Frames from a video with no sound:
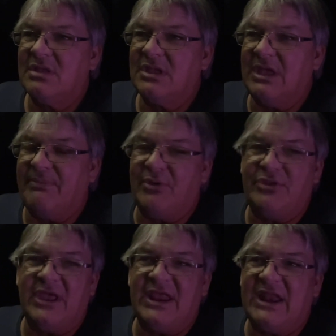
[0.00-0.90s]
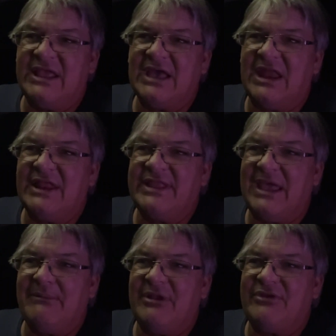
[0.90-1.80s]
If you did any kind of
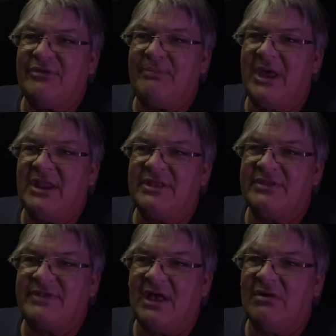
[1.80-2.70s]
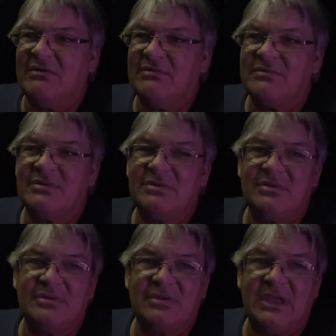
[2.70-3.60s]
damage, it's better to tell
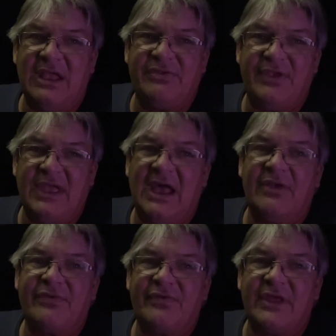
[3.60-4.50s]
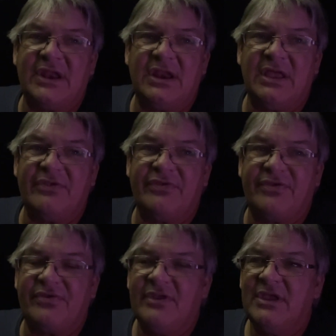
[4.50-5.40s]
ATS than it
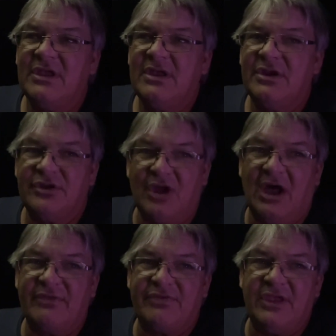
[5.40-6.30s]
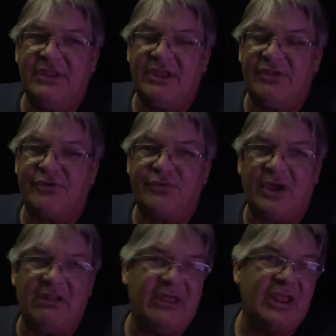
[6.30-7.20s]
is not, and just
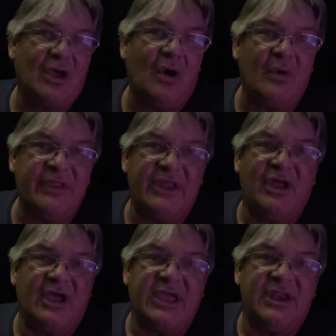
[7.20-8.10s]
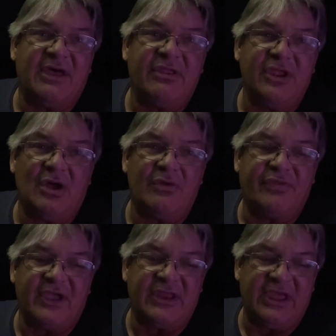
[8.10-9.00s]
try to let it go and then not getting,
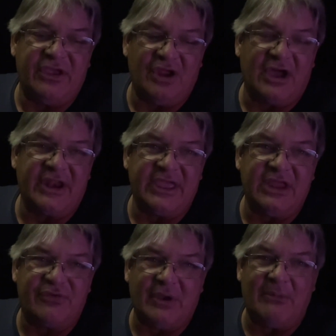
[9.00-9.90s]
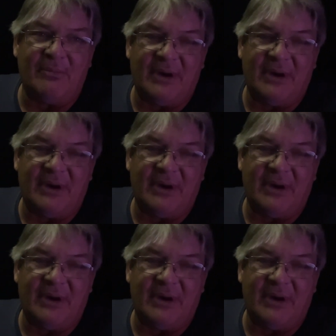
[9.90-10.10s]
thinking that you're not going to get in trouble.